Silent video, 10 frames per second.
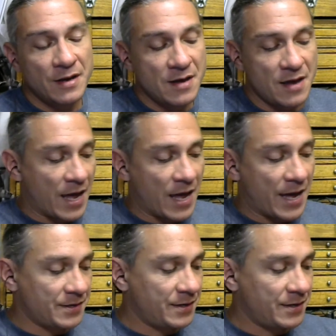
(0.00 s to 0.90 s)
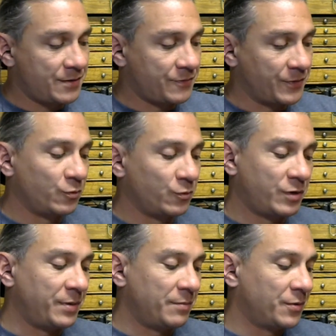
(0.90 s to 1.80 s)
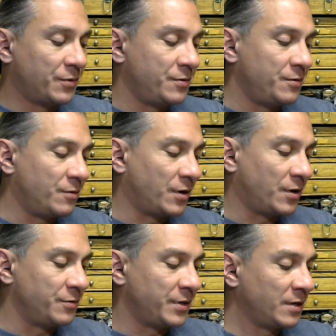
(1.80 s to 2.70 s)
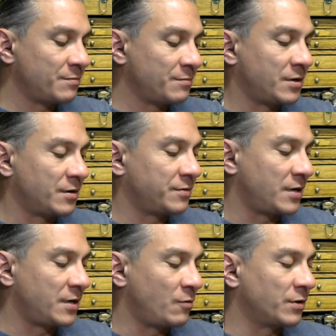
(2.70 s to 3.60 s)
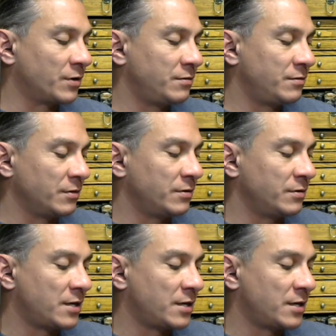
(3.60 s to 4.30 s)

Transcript: and is filled with people who are doing it because they want to do it.